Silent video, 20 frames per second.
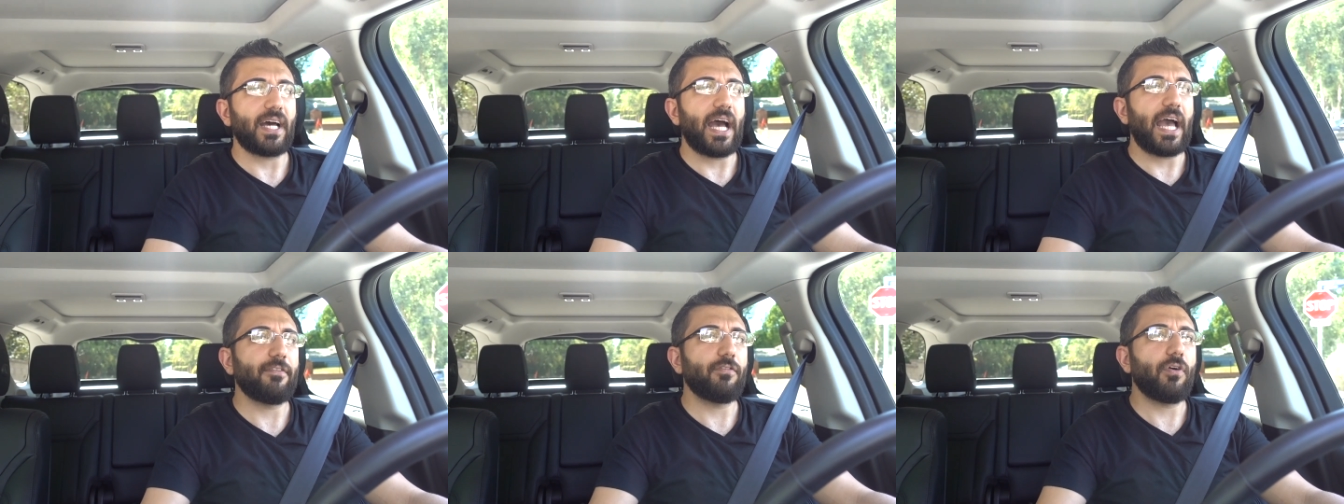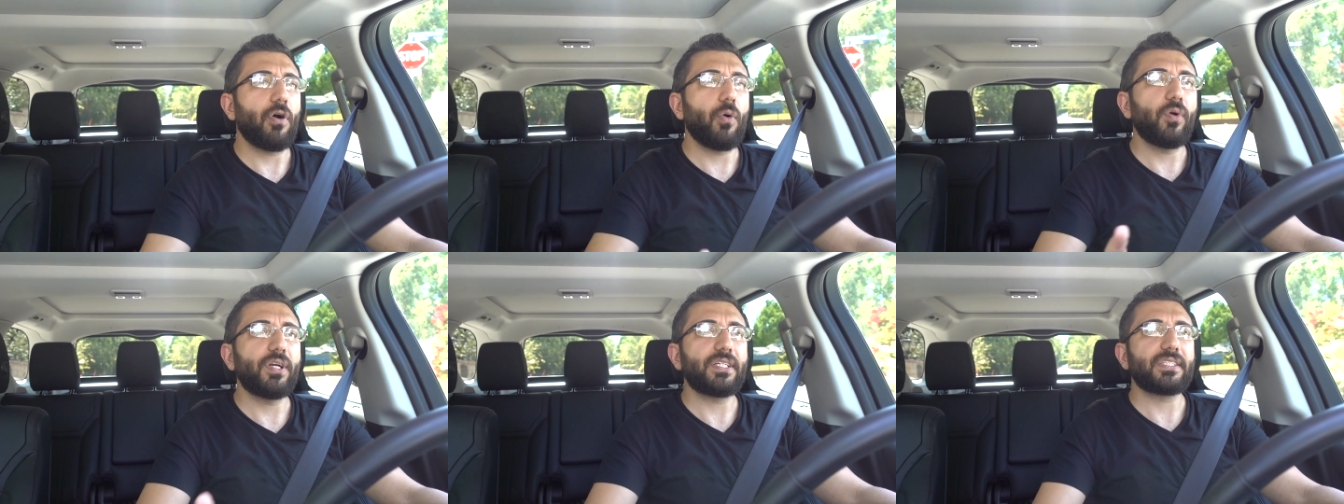I've
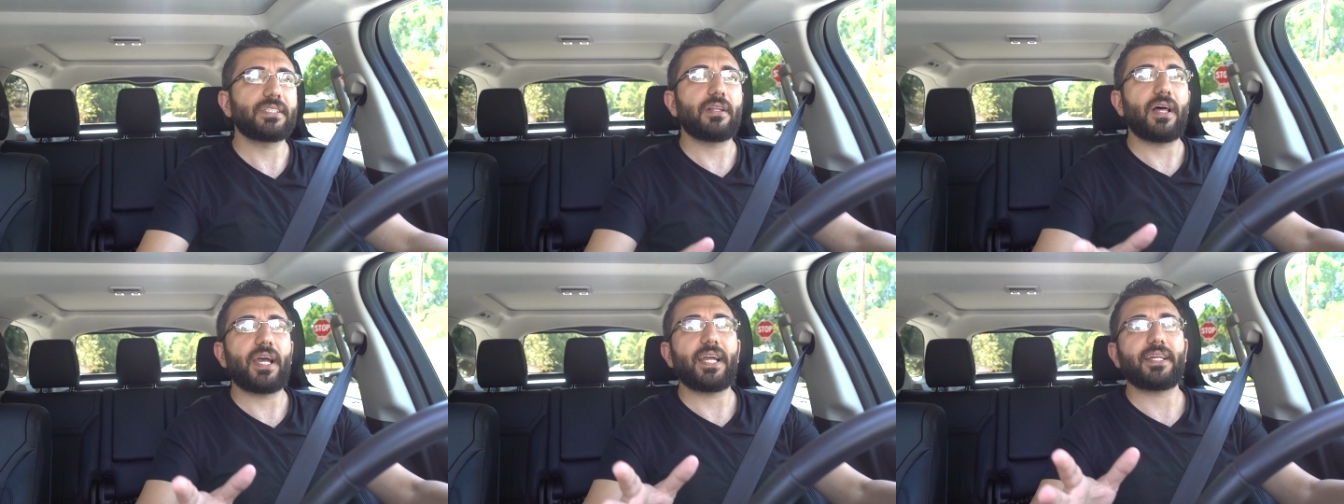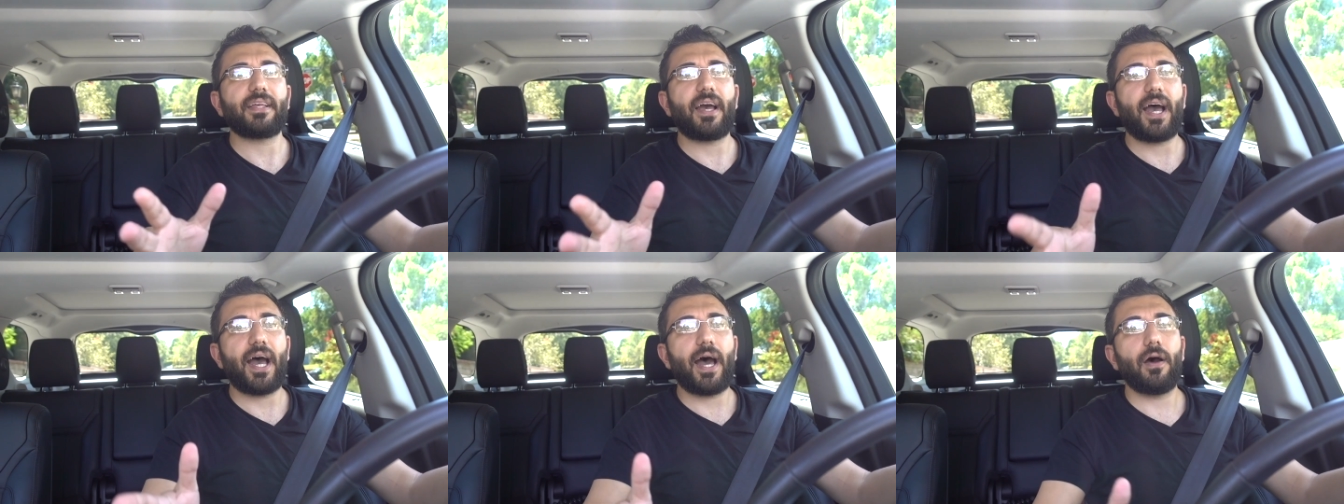always
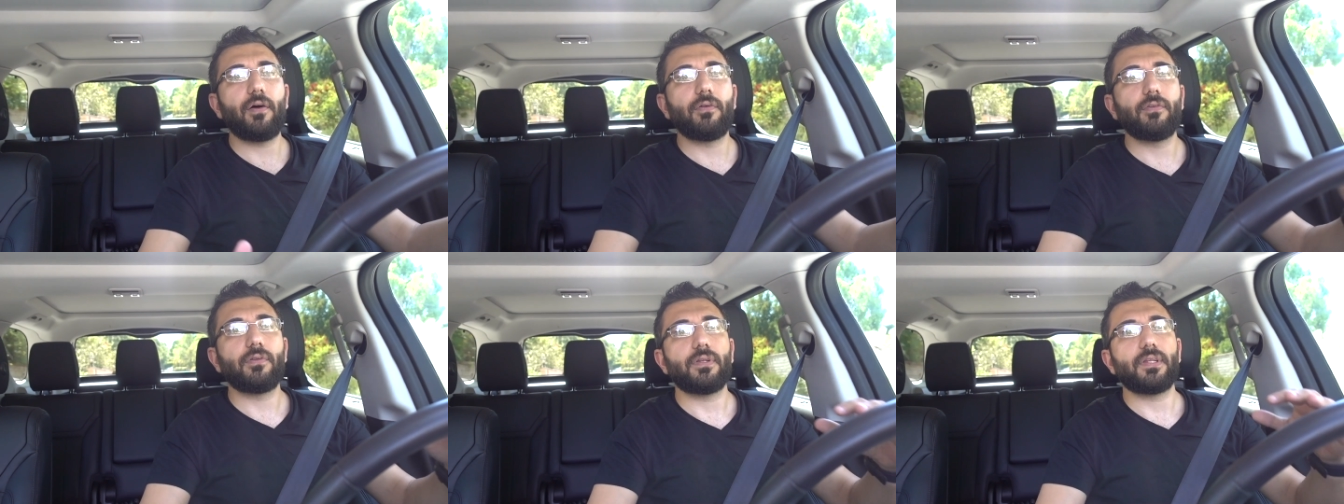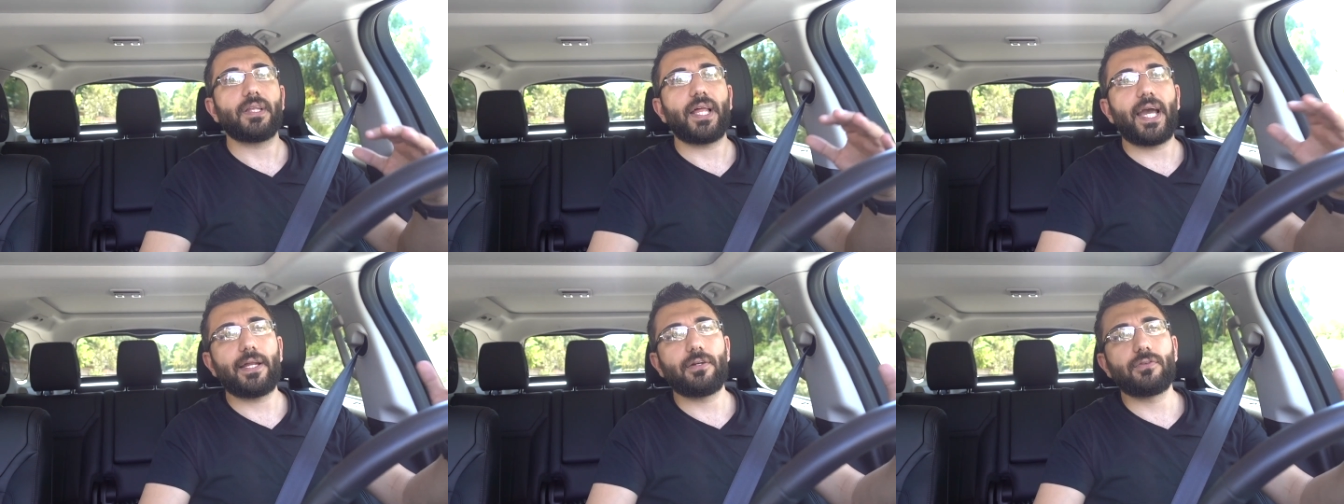liked how
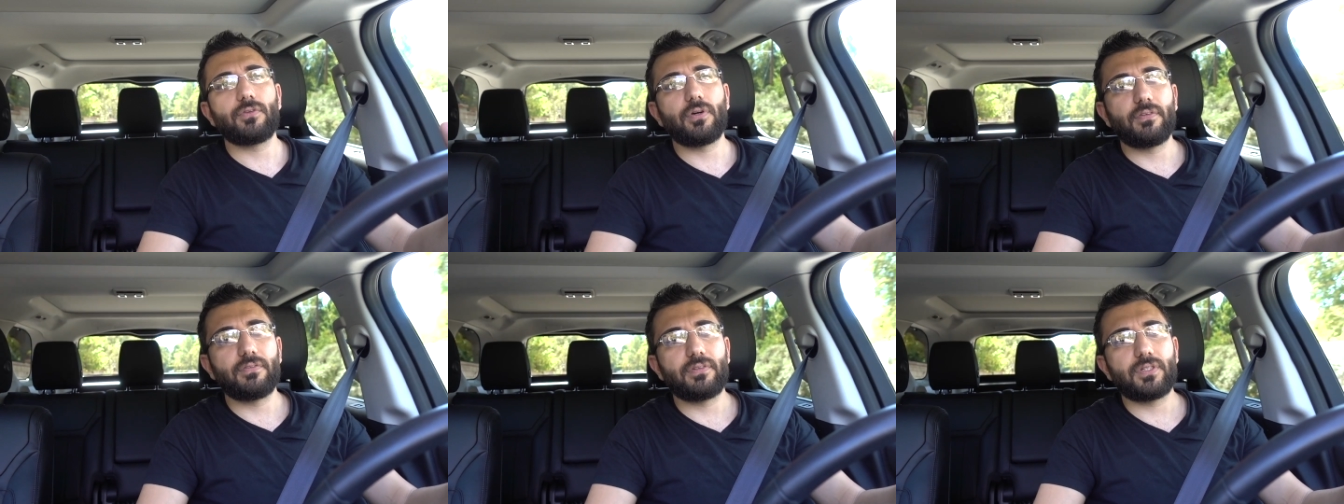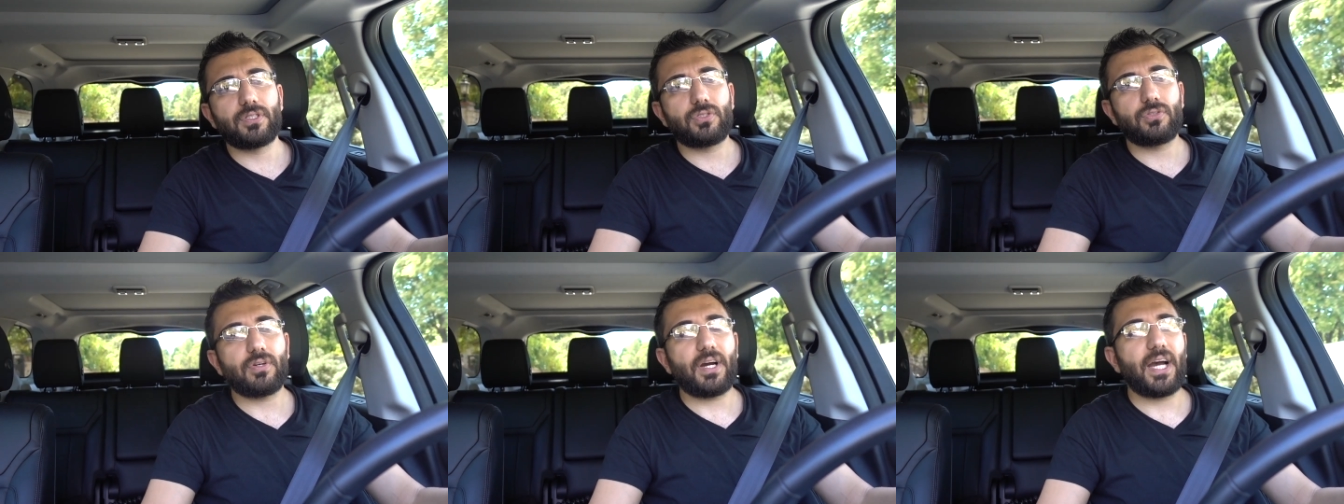Land
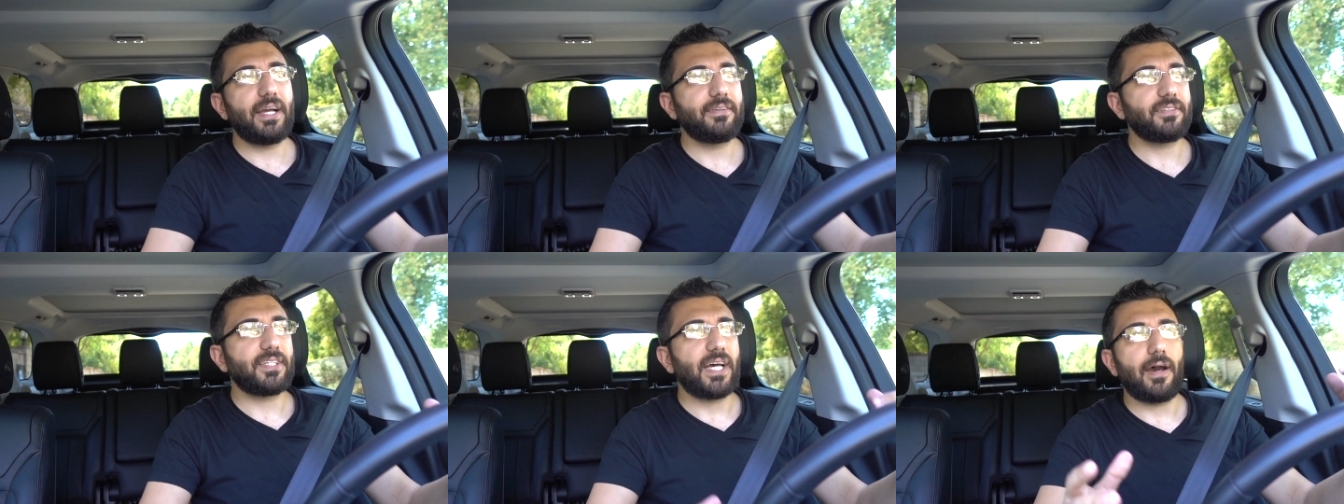Rover drives,